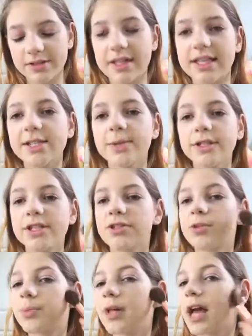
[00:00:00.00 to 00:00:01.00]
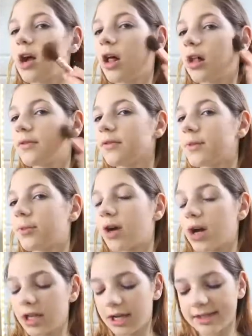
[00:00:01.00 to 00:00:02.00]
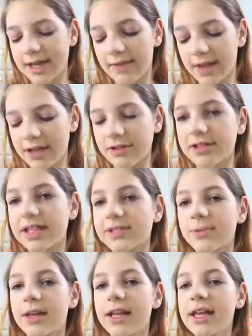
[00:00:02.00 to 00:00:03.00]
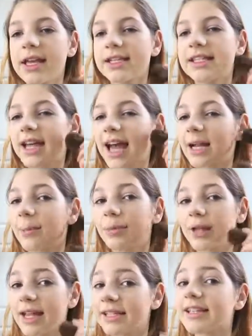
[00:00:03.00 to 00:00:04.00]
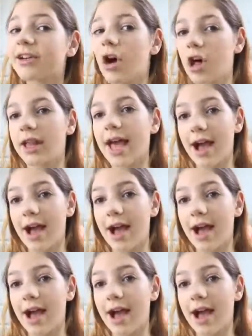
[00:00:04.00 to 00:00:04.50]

use this one to apply all of the product, and then I use this one to kind of blend it all